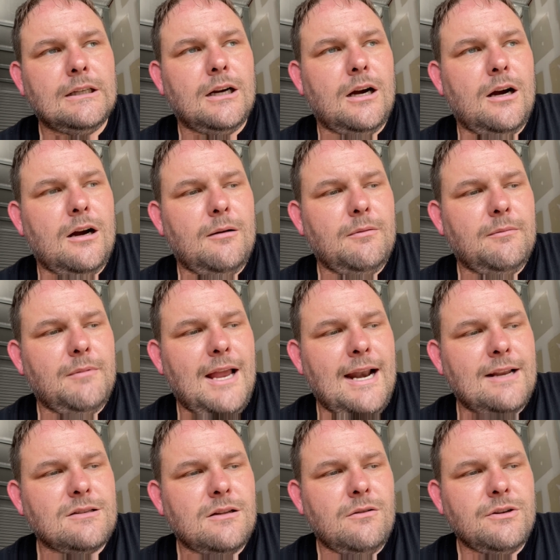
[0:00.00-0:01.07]
And
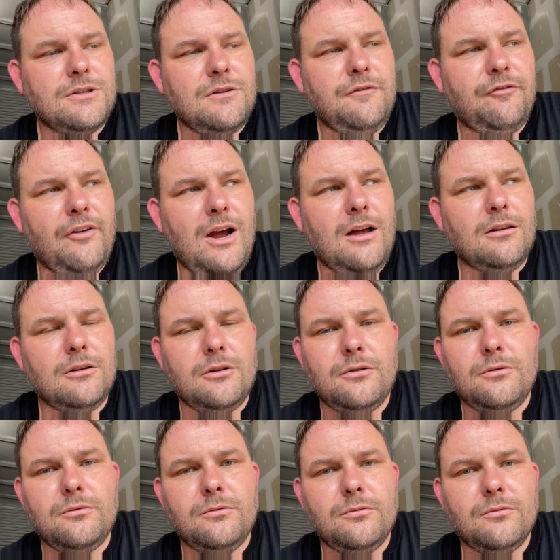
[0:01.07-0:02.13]
as long as you
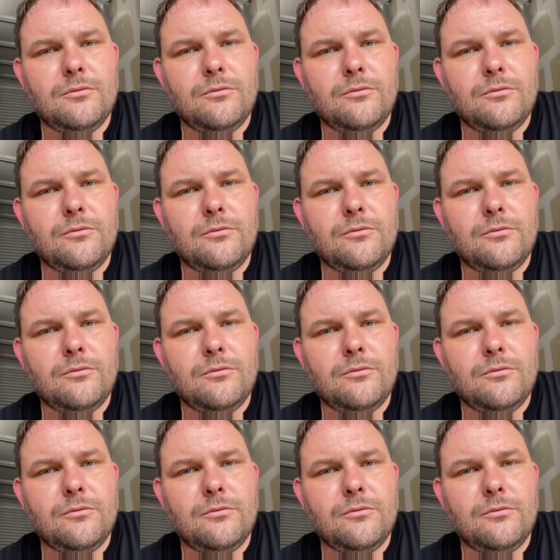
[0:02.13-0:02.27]
follow